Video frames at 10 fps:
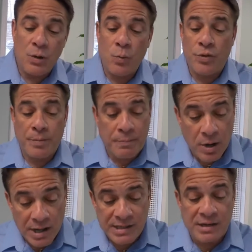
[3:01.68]
with a
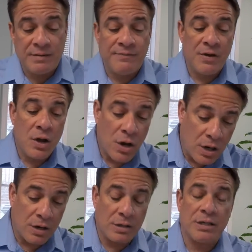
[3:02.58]
positive
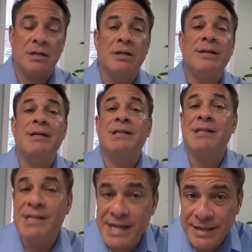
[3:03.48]
heart
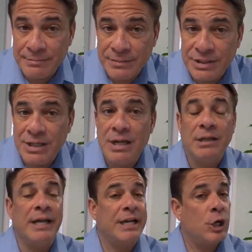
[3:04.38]
seems
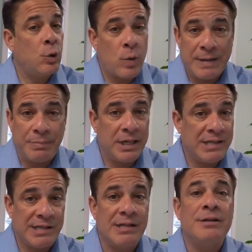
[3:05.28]
like a great
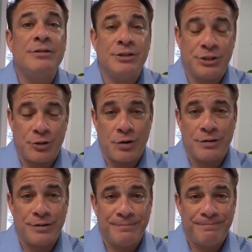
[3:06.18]
place to
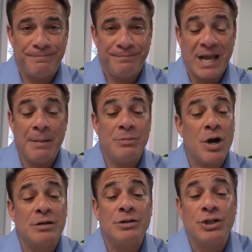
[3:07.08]
start. I'm
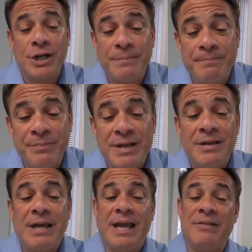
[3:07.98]
Doctor Jim,
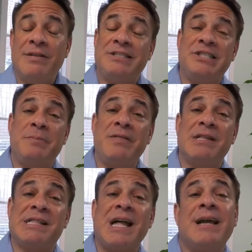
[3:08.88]
and this has been the
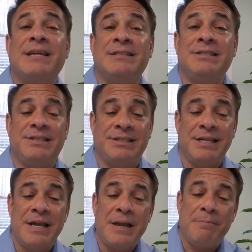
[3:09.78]
science
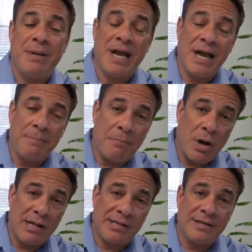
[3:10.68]
behind
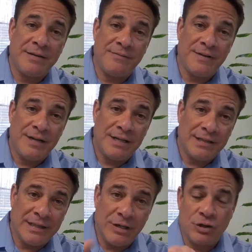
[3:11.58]
positive
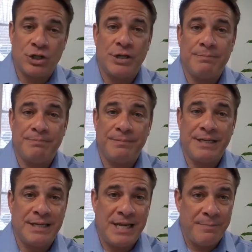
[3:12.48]
leadership.
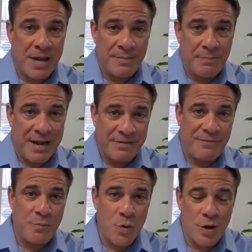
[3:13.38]
Keep coming back
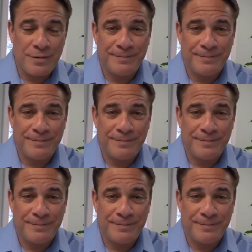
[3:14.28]
for more.